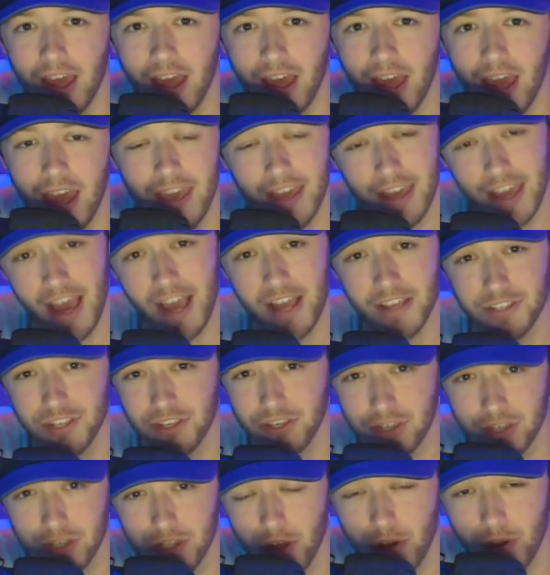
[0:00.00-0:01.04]
Hey guys, this
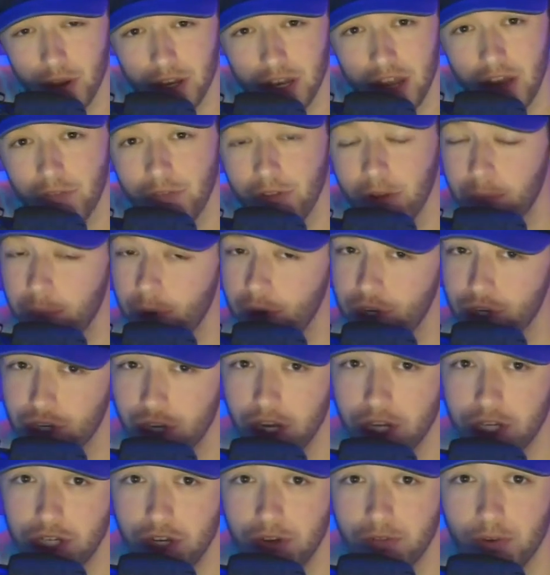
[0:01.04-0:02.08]
is Logan. Definitely
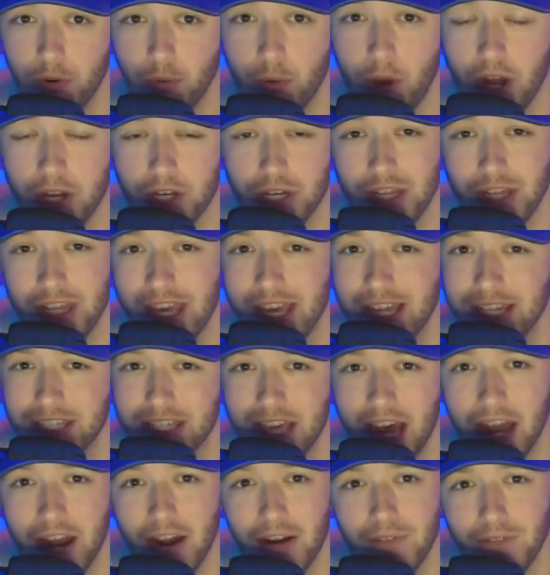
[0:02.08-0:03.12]
appreciate you for watching the
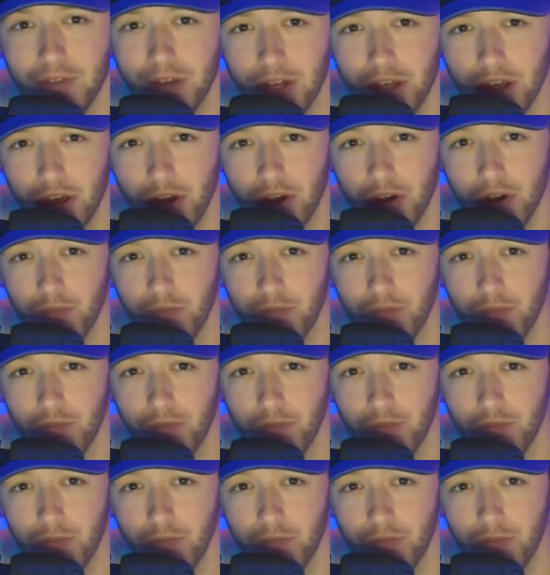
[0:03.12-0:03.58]
entire video.